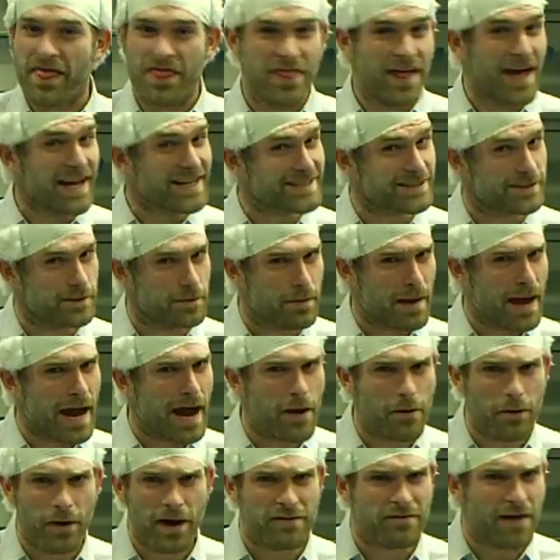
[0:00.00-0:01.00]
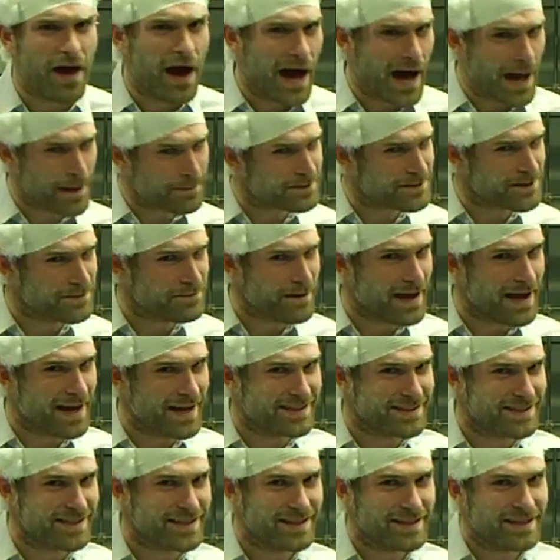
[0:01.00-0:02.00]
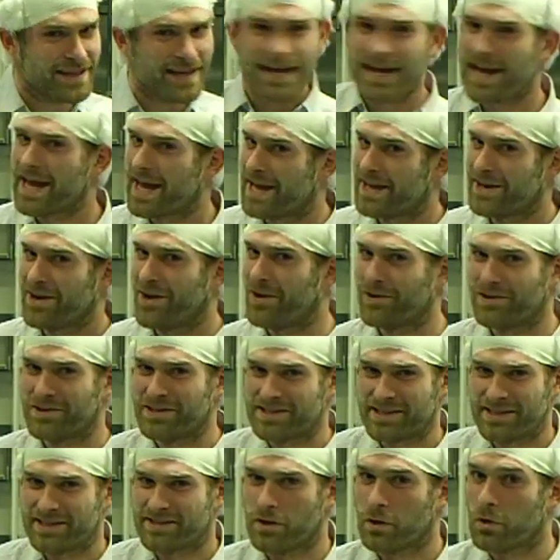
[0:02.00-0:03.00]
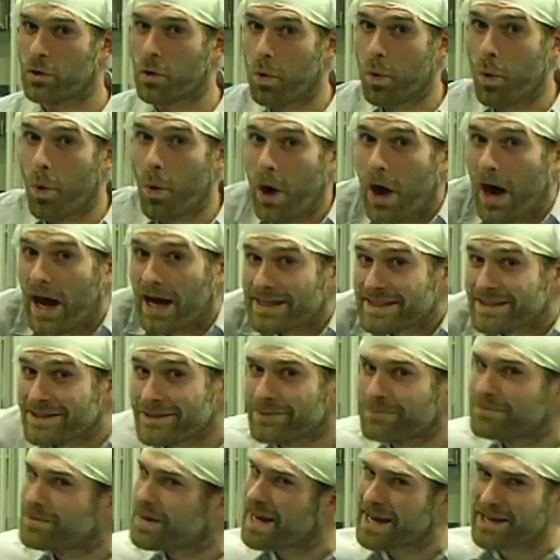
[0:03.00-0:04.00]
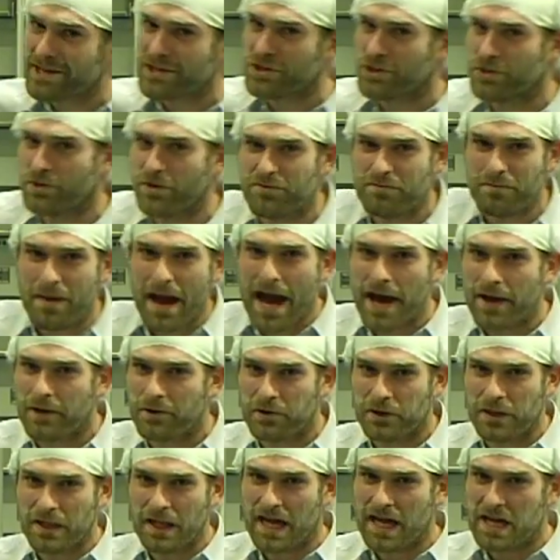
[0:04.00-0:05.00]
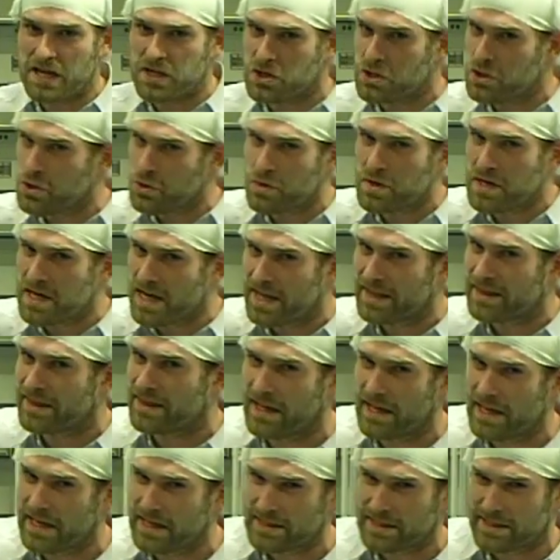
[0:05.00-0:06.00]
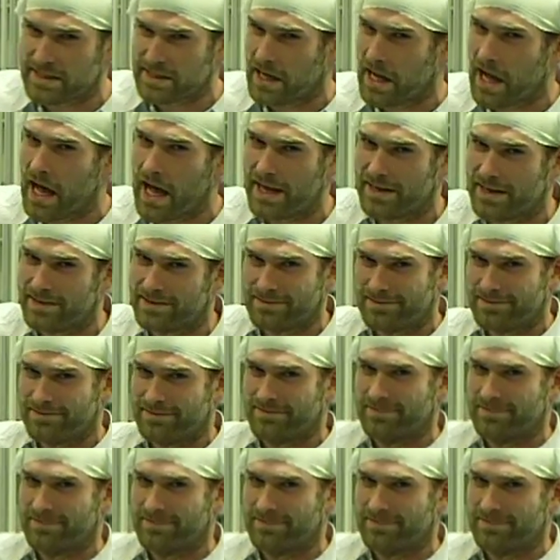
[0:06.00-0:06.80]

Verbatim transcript: That's the power of Optimizit. It harnesses the quantum nature of matter to let you get things done